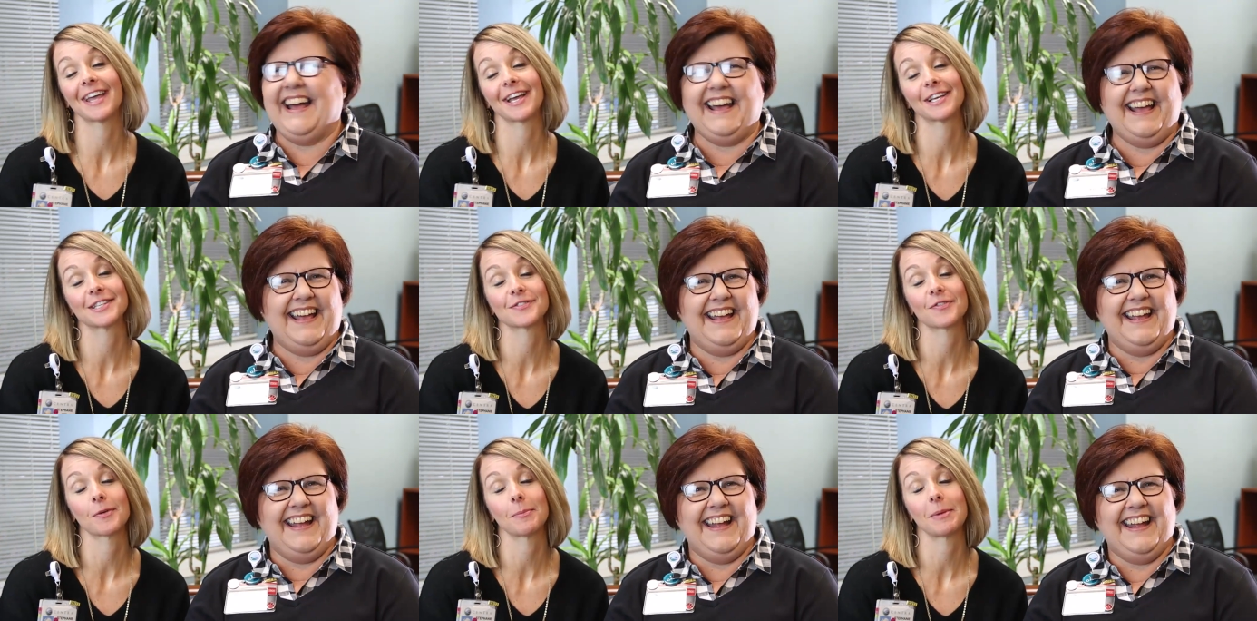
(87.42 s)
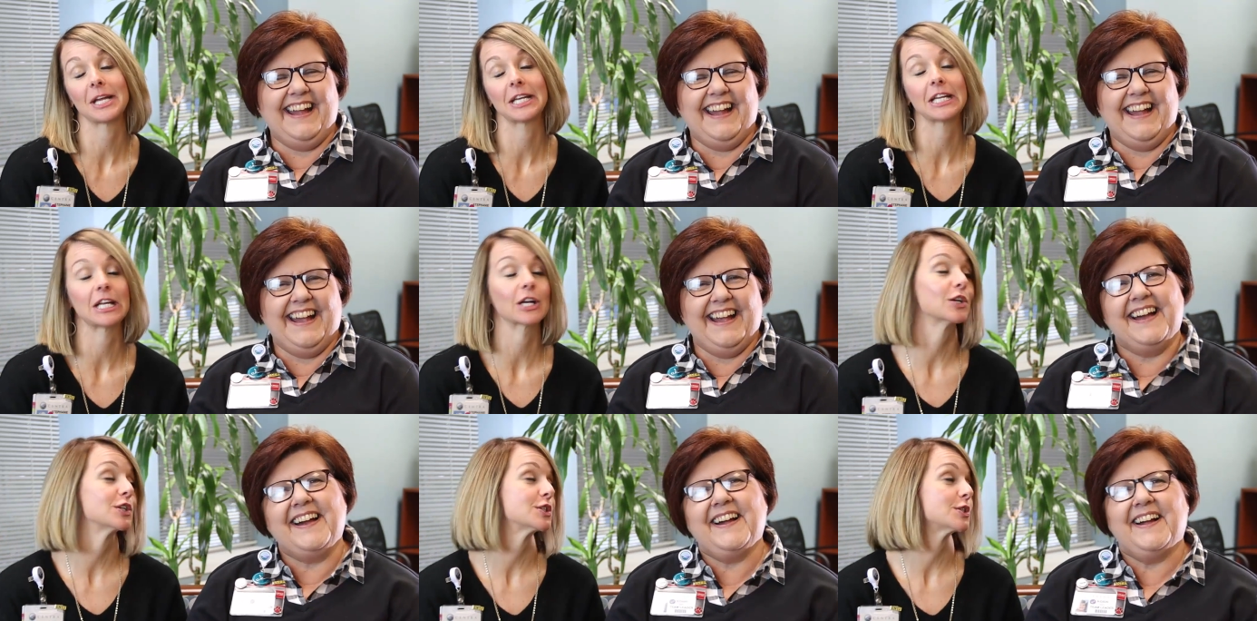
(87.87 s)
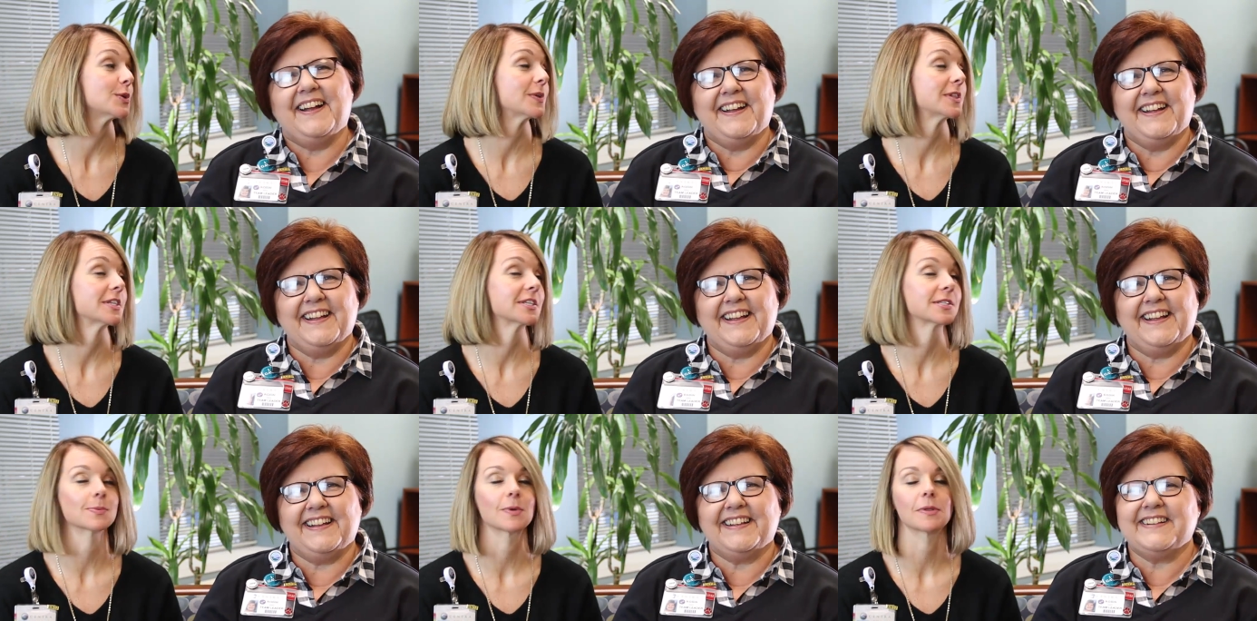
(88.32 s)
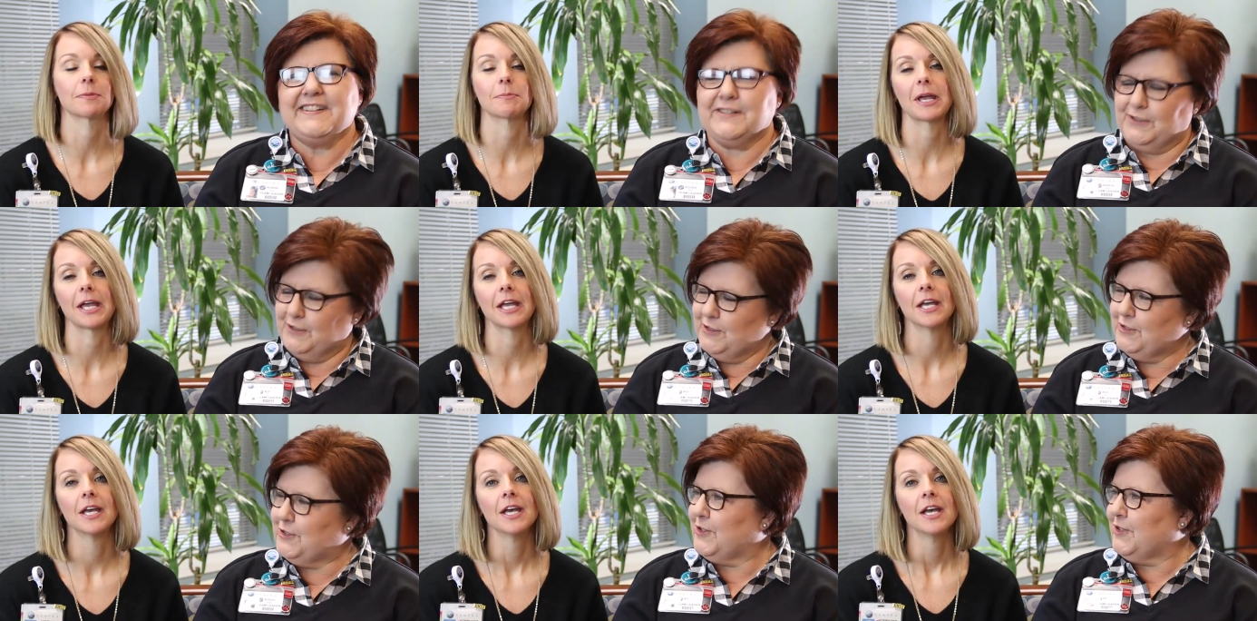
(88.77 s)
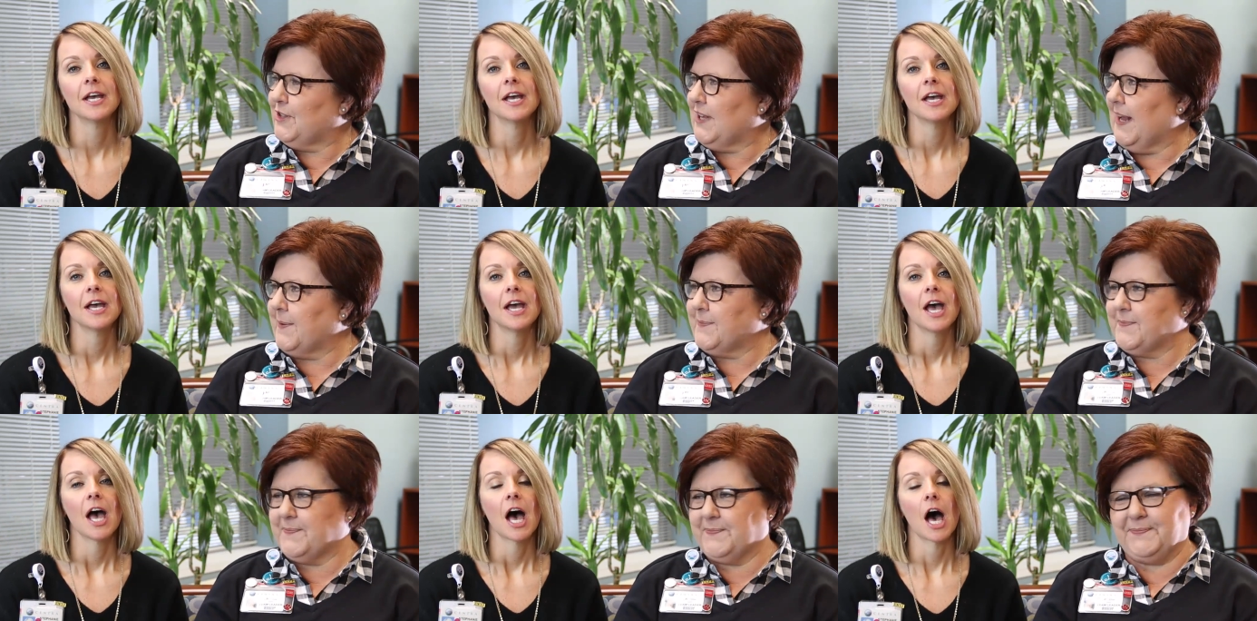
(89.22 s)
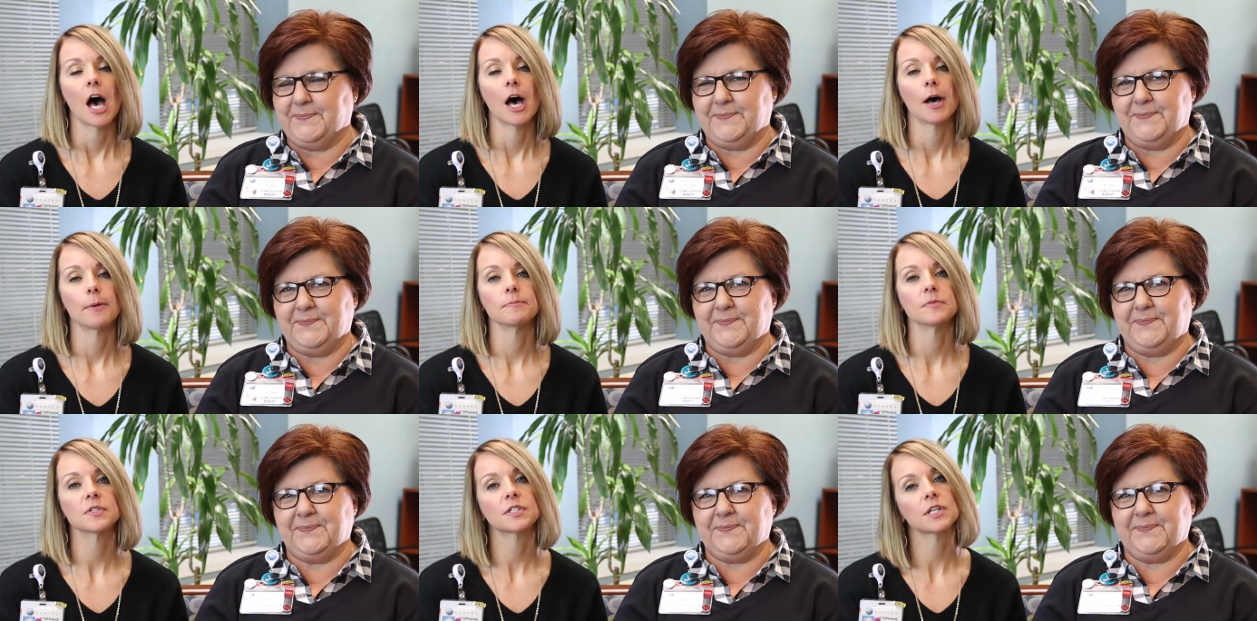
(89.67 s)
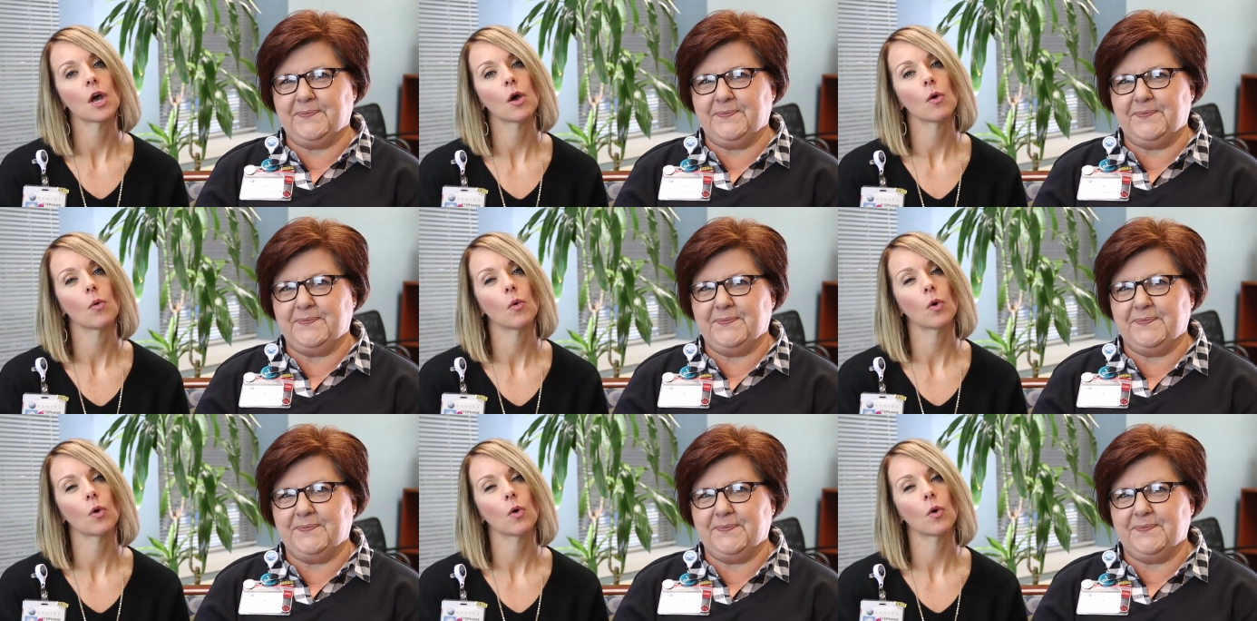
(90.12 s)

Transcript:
Speaker 1: thanks for being here and doing this with me. Sure thing. Um, so,